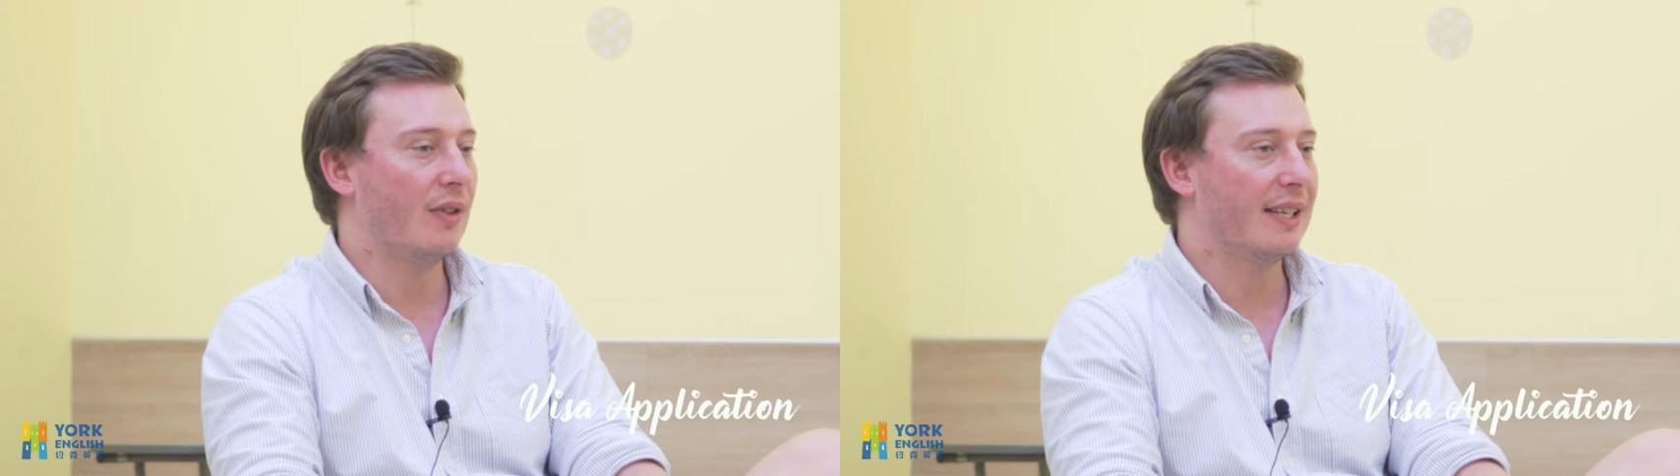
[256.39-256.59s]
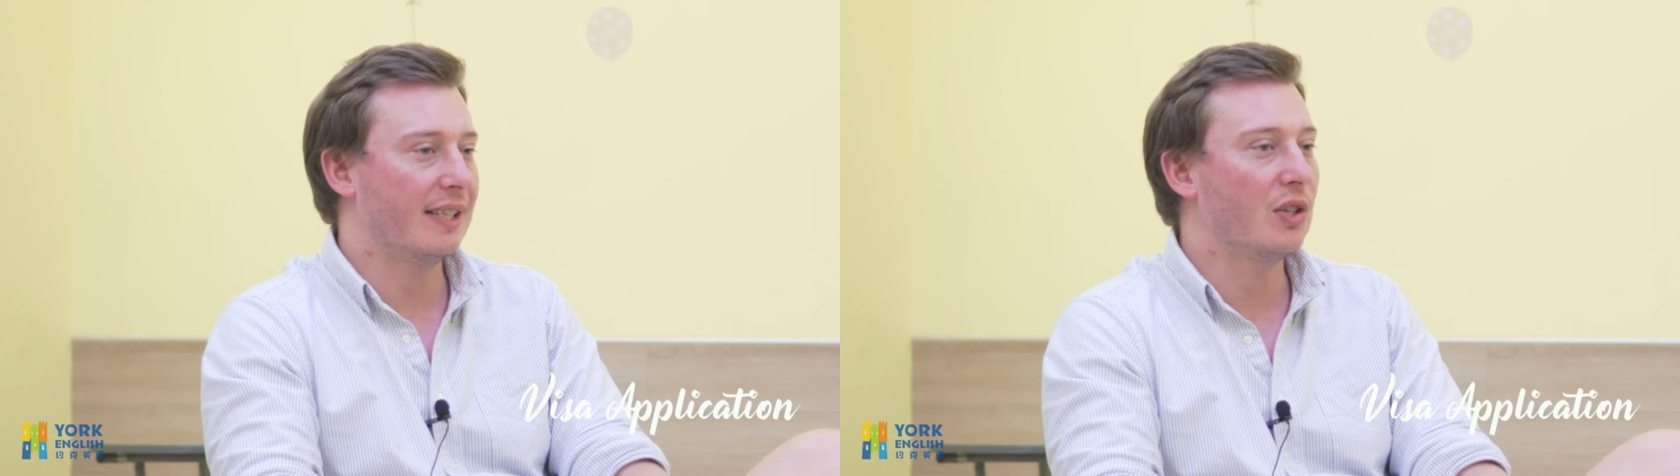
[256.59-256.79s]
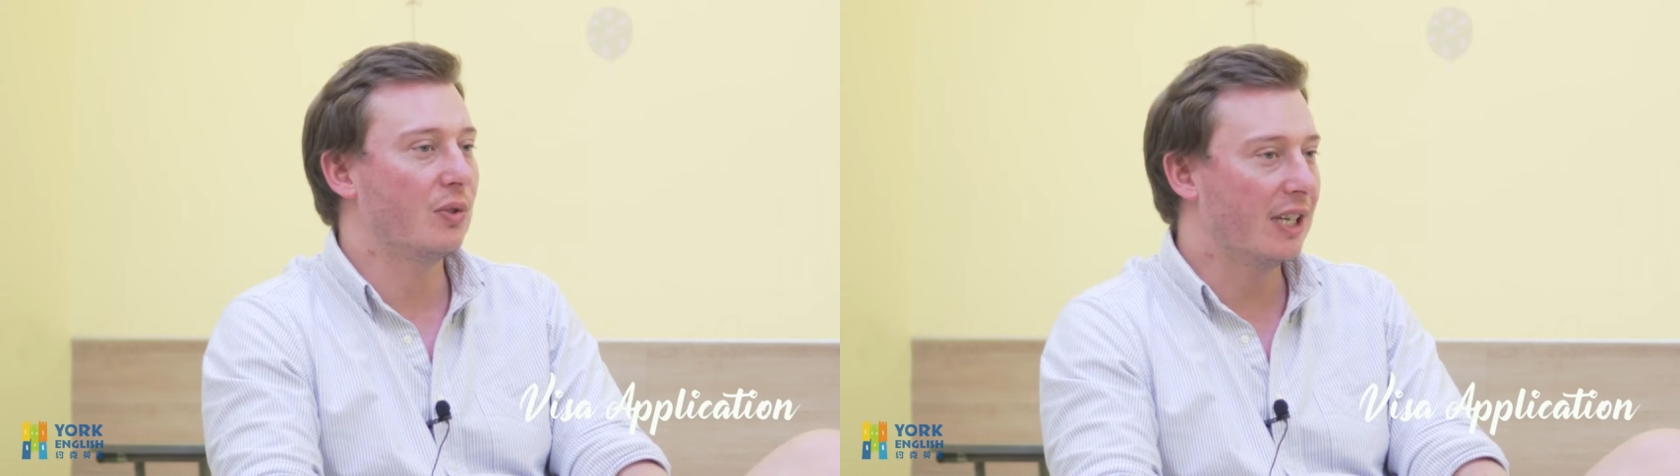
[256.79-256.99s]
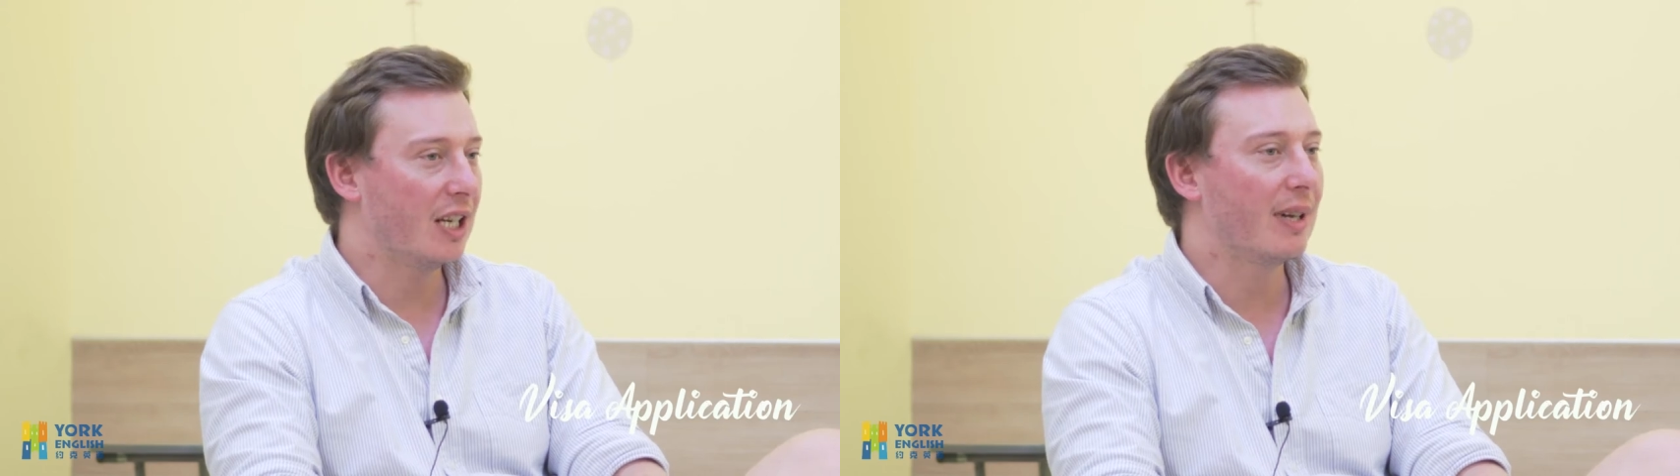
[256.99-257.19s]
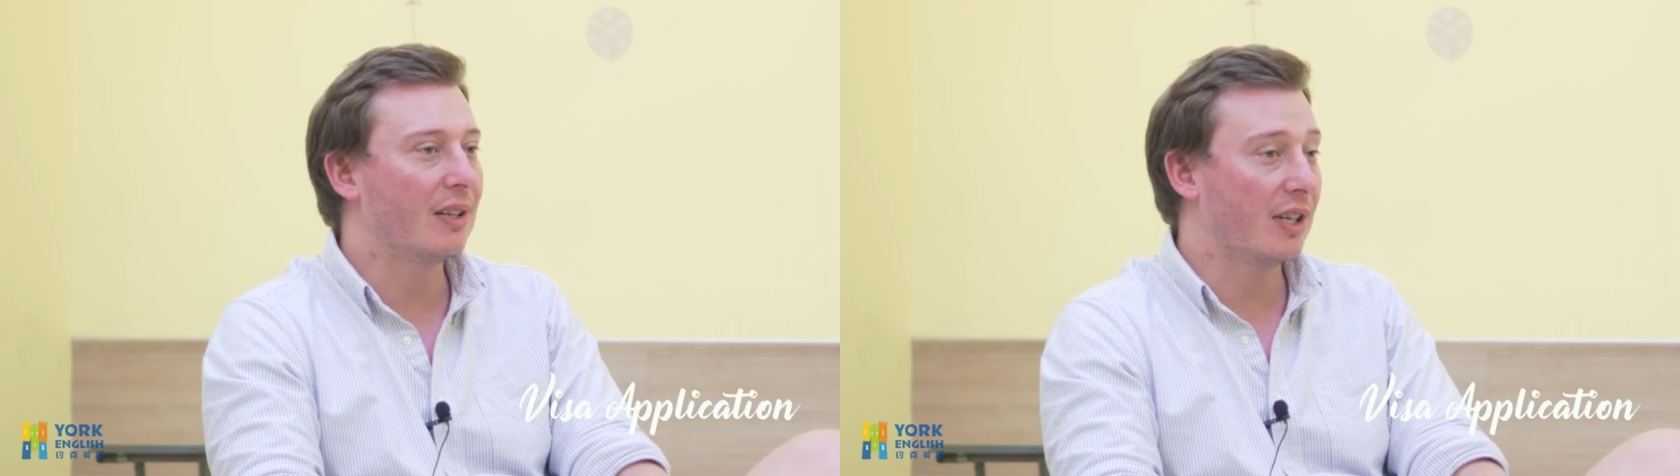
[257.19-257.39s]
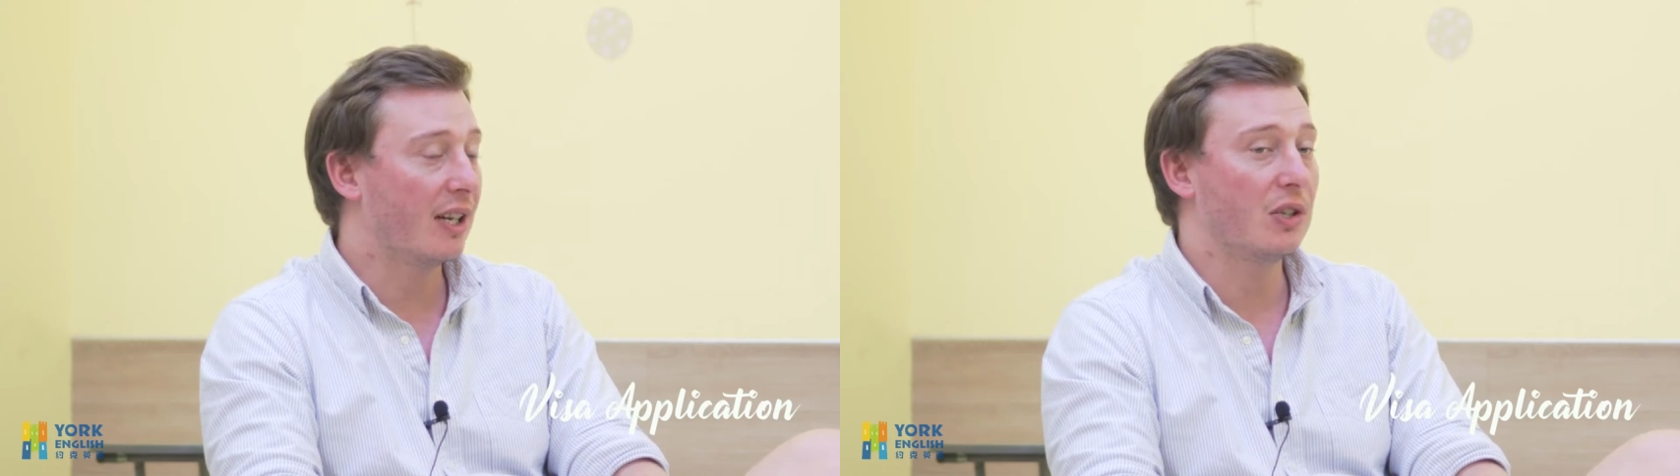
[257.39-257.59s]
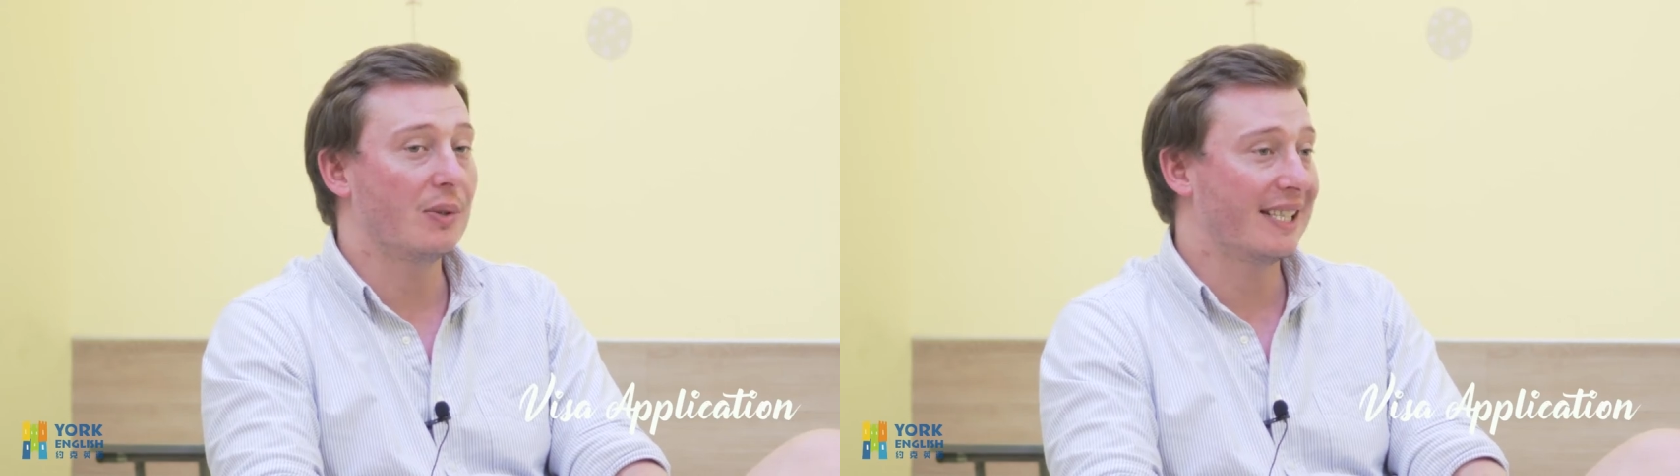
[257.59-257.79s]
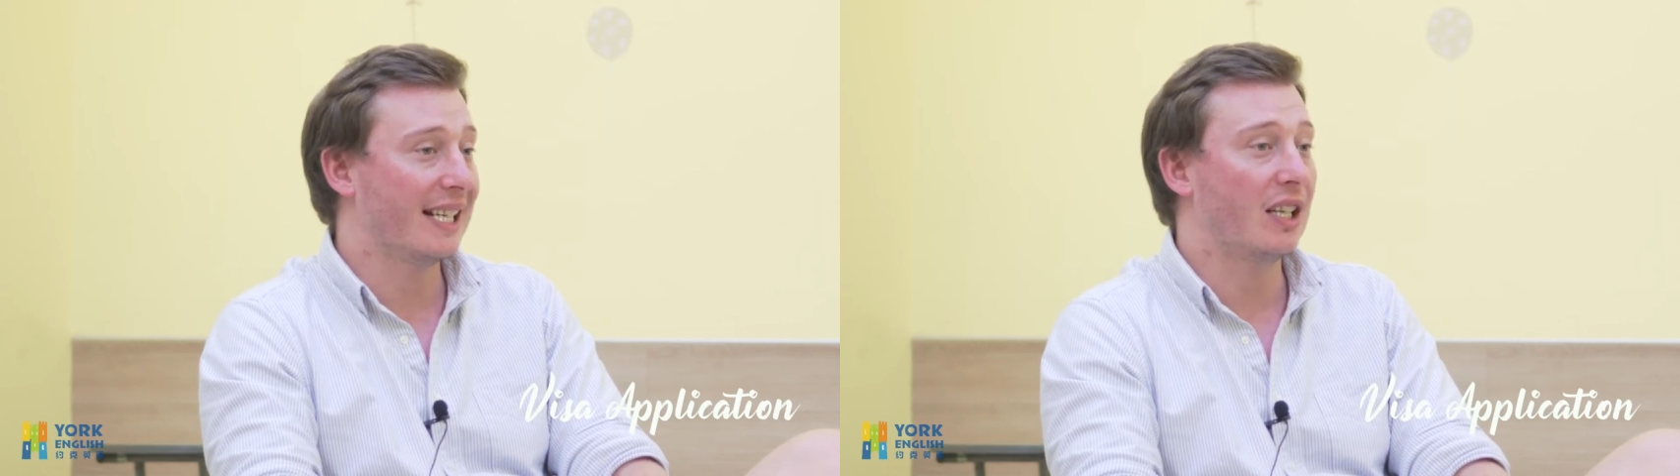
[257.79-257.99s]
They send you an email telling
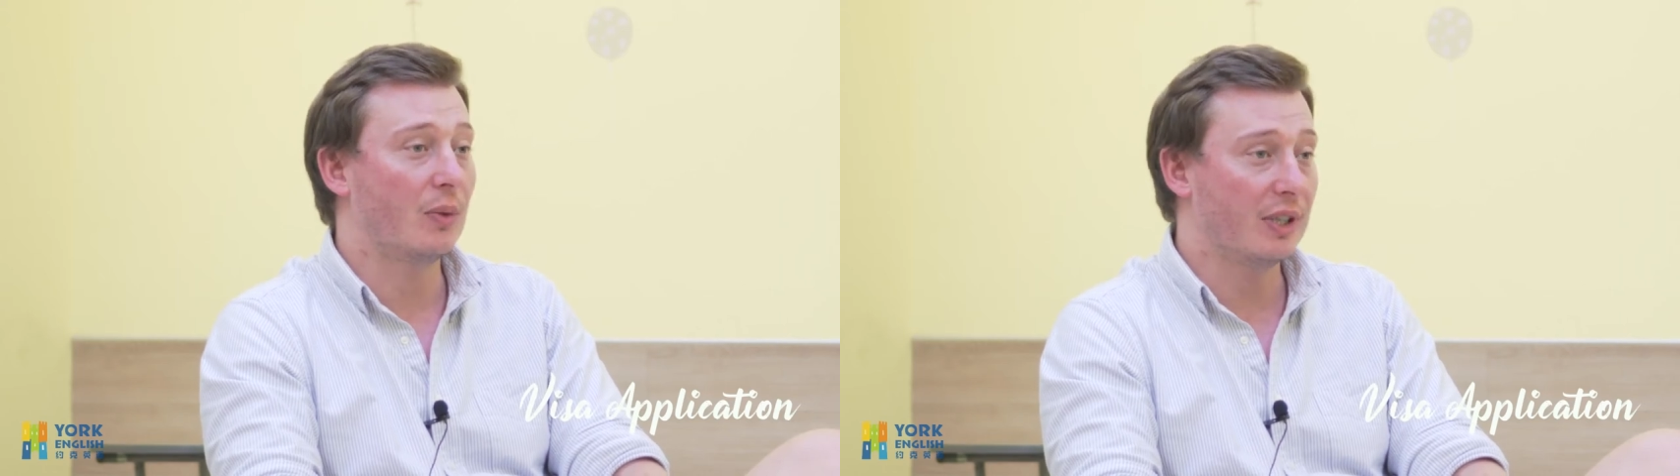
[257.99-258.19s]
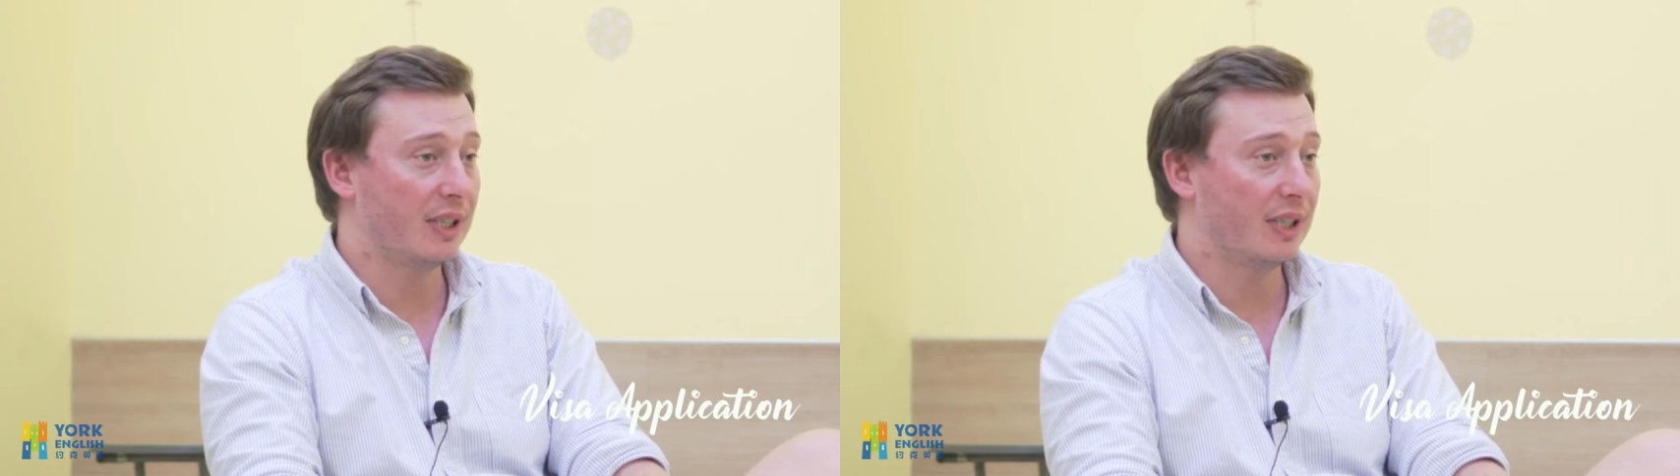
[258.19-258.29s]
you exactly what